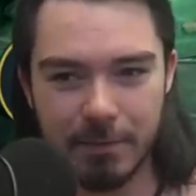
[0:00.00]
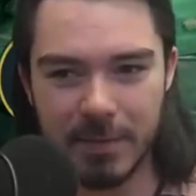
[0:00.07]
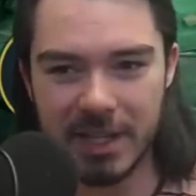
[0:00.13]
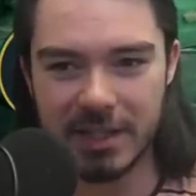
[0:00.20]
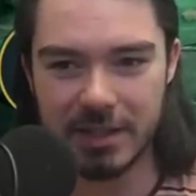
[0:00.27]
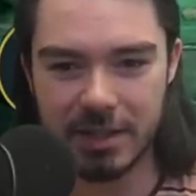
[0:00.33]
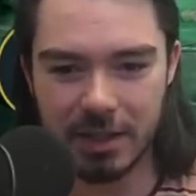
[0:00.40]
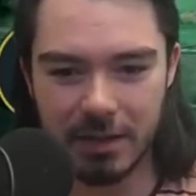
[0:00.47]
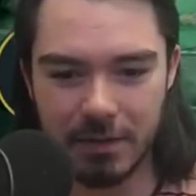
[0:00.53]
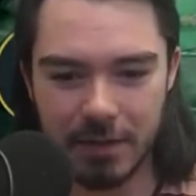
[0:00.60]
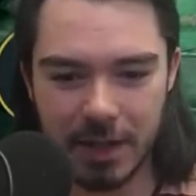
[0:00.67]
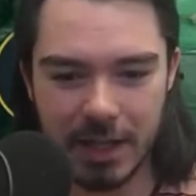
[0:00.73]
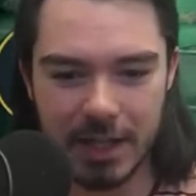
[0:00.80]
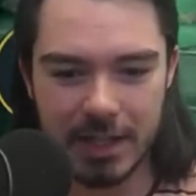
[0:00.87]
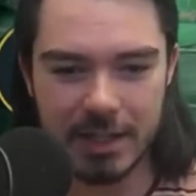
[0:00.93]
Mischief,
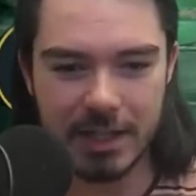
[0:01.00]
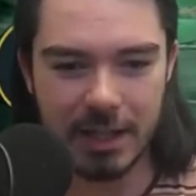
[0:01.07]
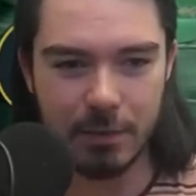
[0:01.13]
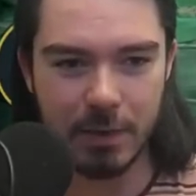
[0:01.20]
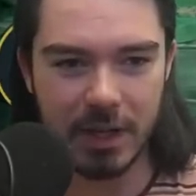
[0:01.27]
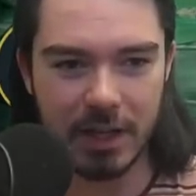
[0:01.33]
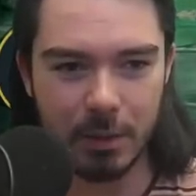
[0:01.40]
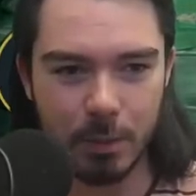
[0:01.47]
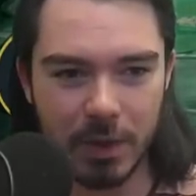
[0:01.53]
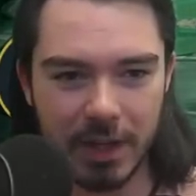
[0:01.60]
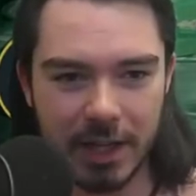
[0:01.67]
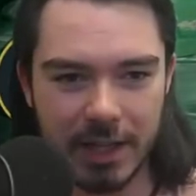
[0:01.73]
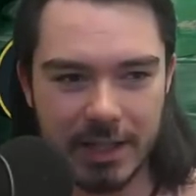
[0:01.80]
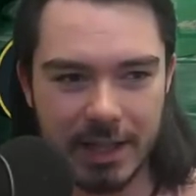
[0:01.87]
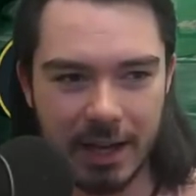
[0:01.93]
see if we can
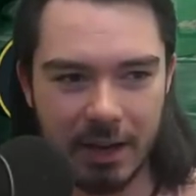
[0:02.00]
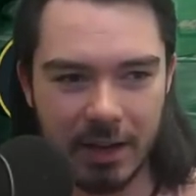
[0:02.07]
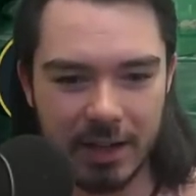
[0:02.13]
work it down.